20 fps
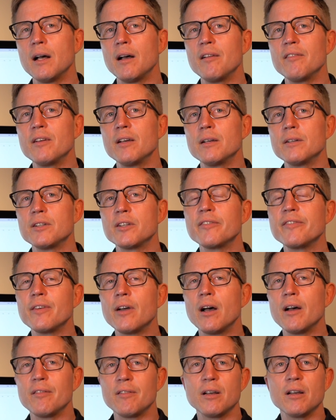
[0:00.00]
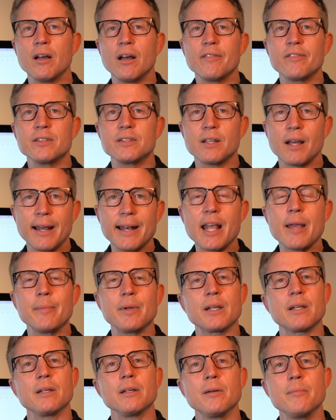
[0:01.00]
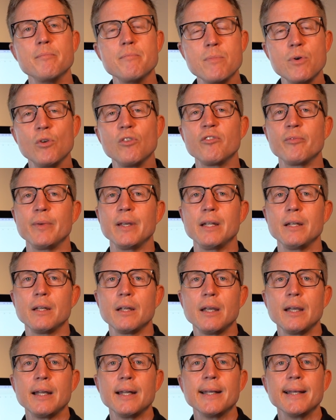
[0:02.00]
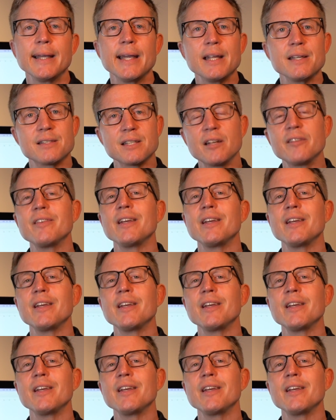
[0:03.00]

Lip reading: of a dynamic movement, instead of